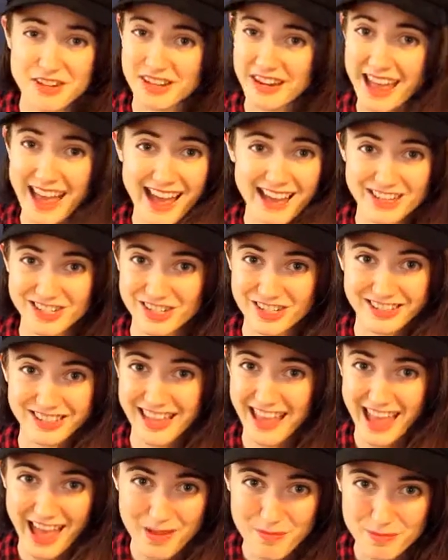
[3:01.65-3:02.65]
gonna
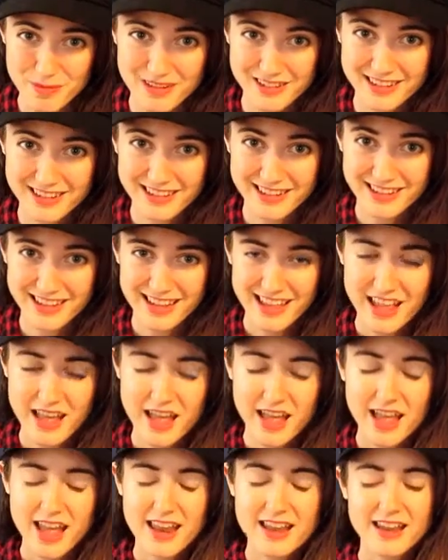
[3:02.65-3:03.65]
actually happen.
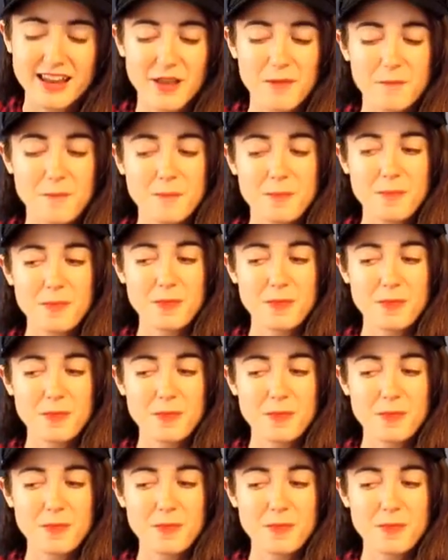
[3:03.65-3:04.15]
Now,